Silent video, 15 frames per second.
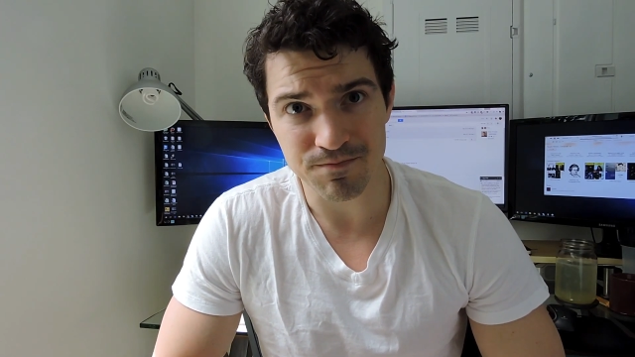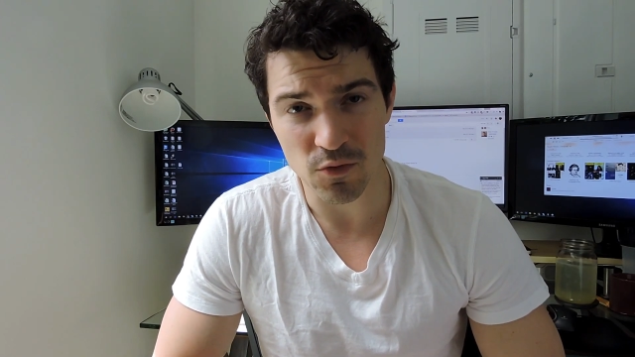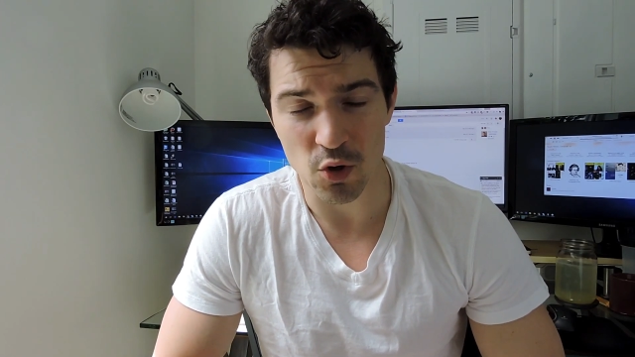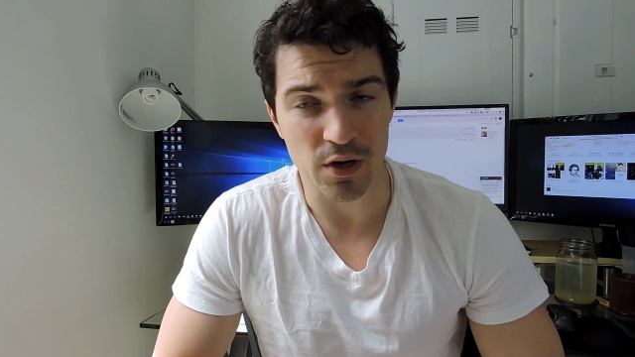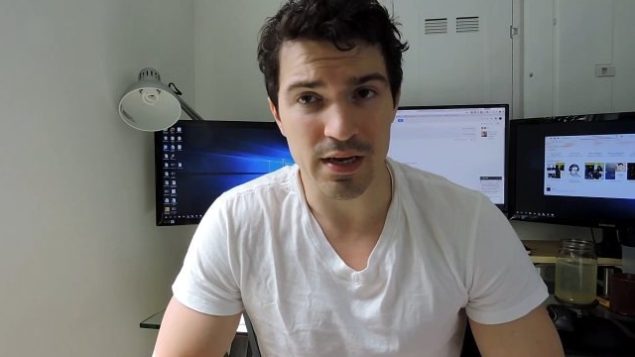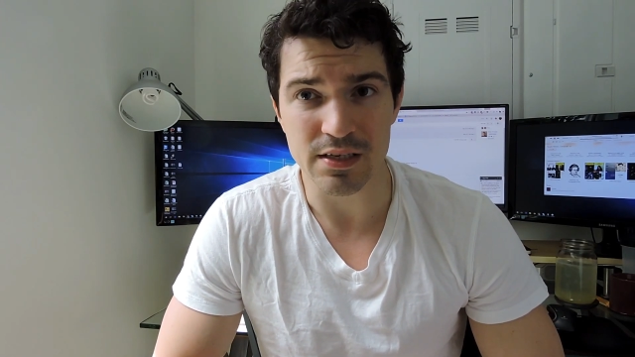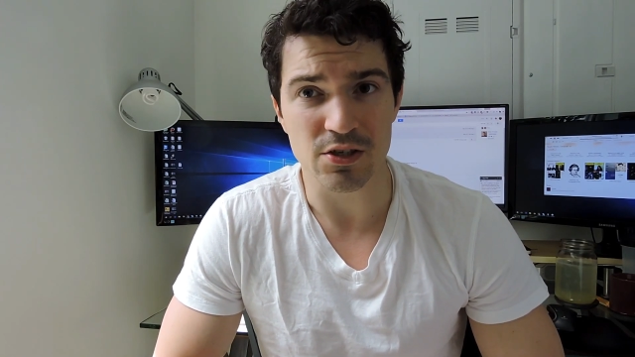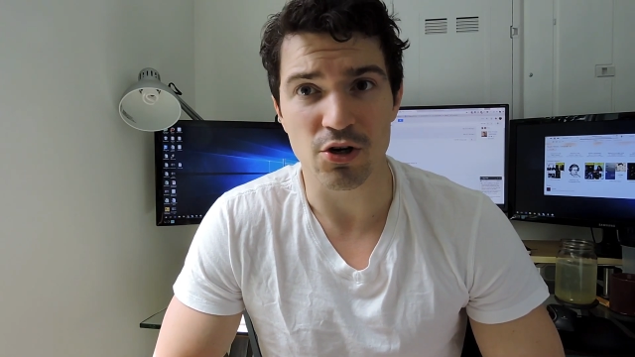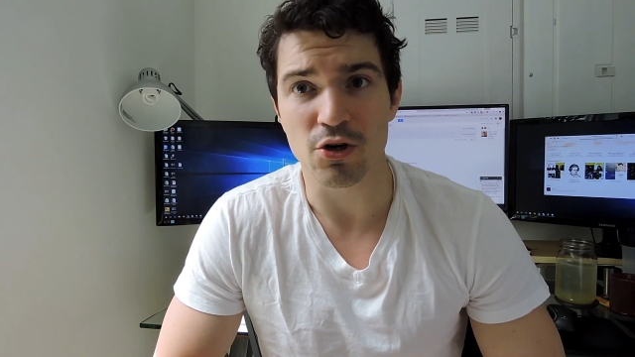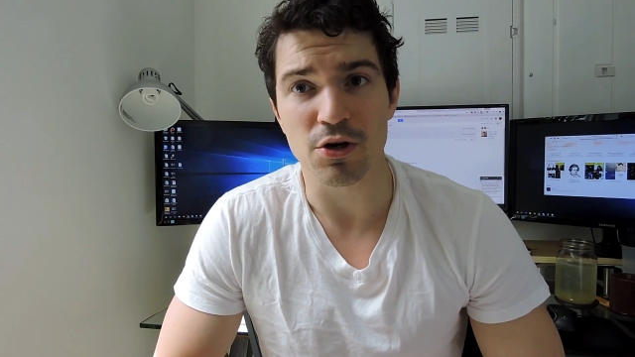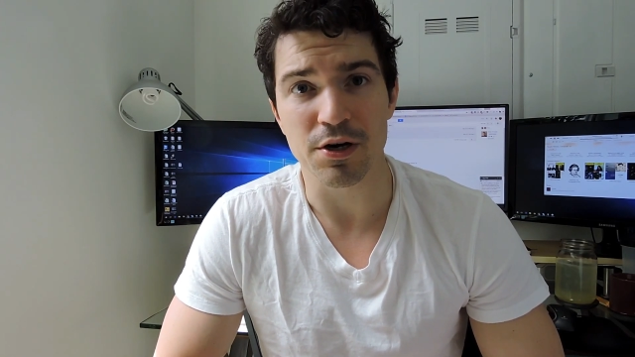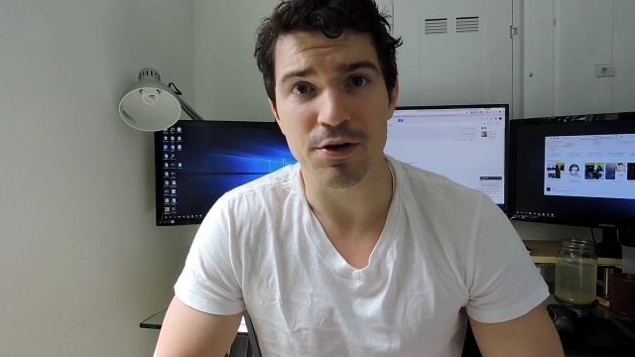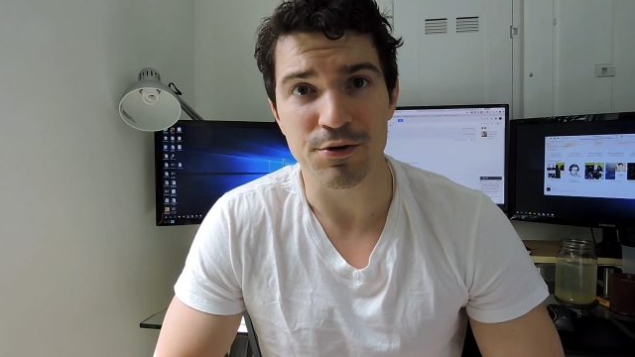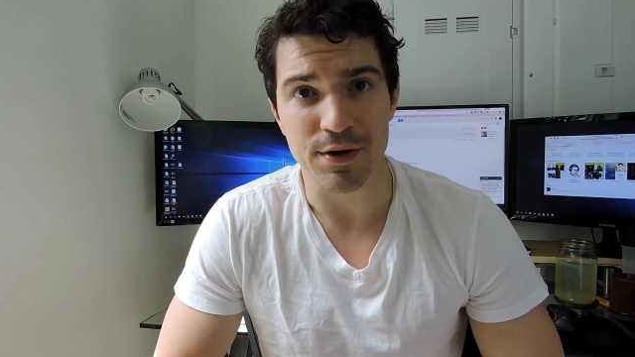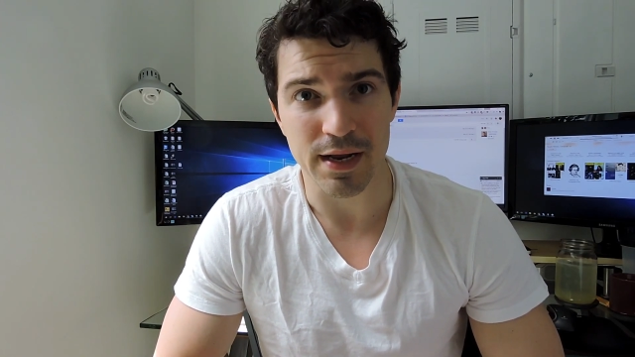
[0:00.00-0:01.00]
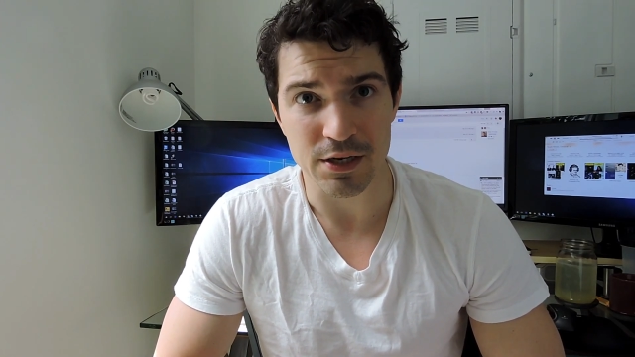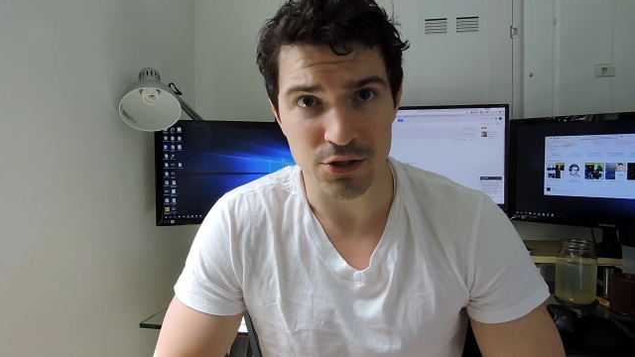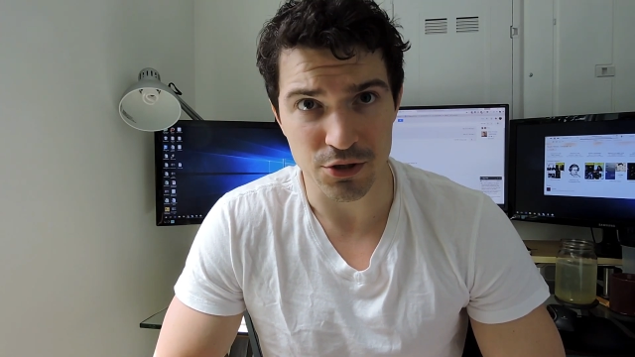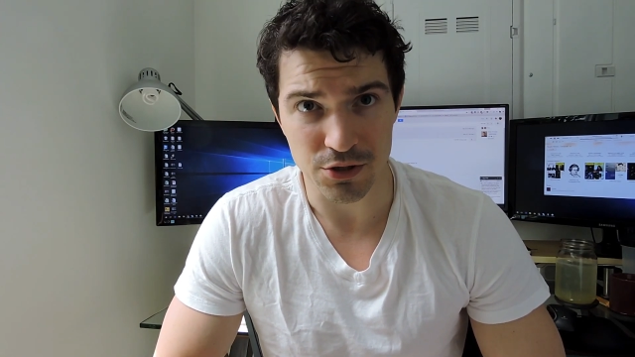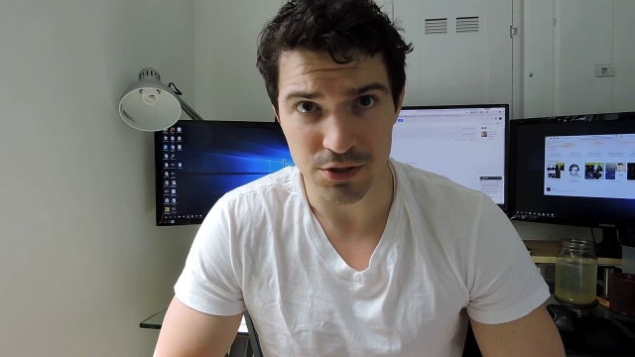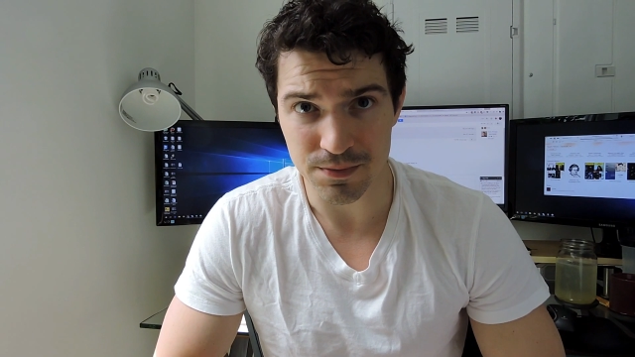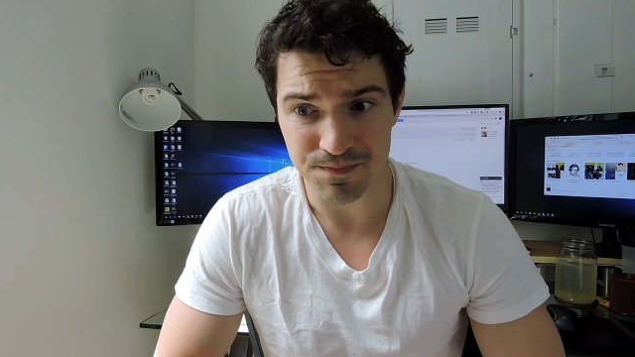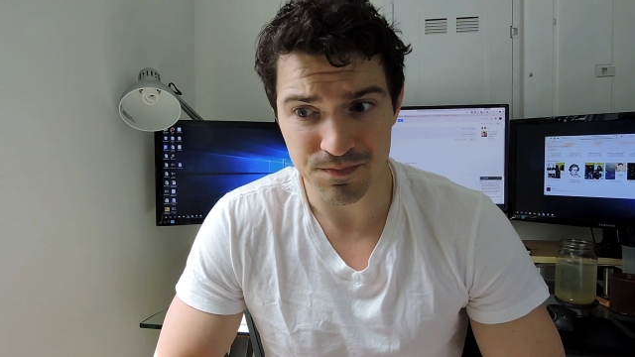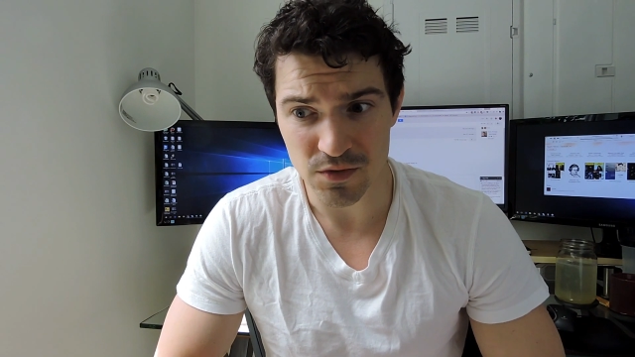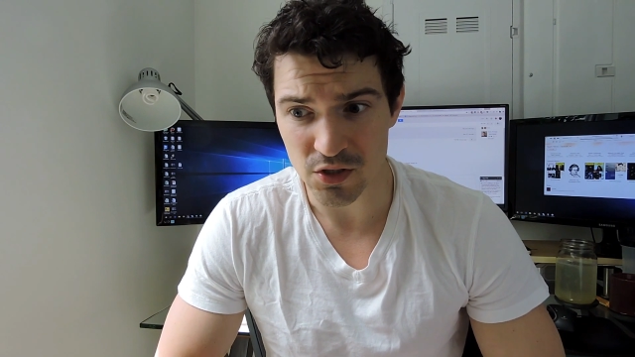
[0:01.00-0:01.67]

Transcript: or his or her credentials.